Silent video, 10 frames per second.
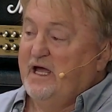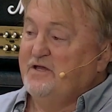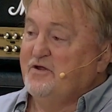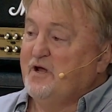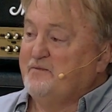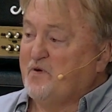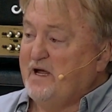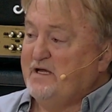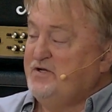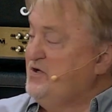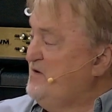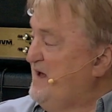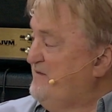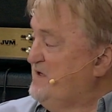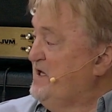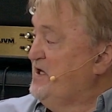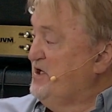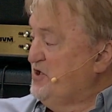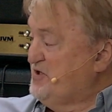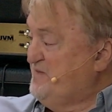And you're not praying to heaven,
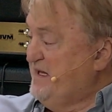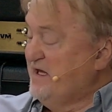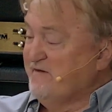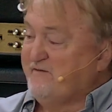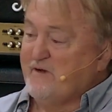you're speaking